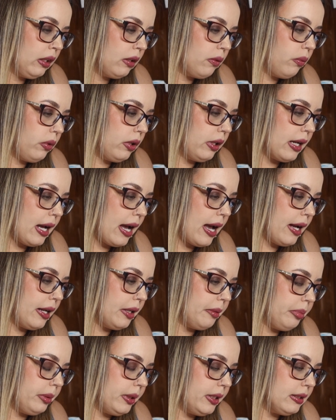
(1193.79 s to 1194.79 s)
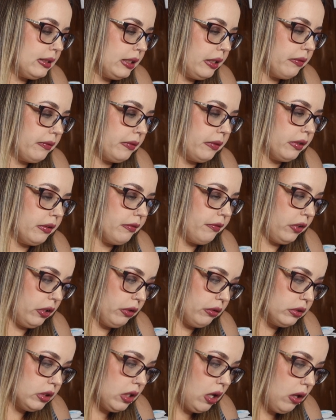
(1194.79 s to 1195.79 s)
We're going to add please leave a
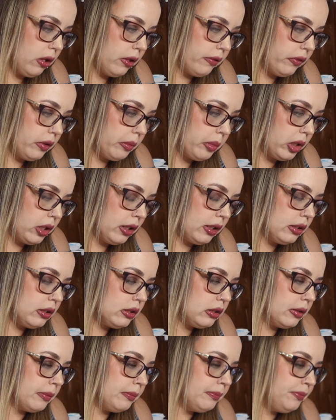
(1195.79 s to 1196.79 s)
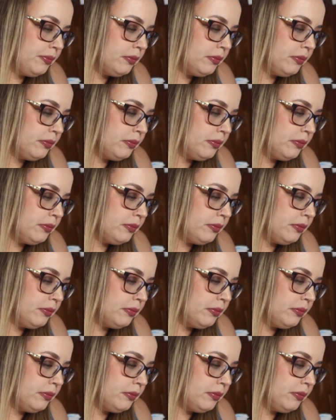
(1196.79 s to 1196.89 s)
review to all of the books.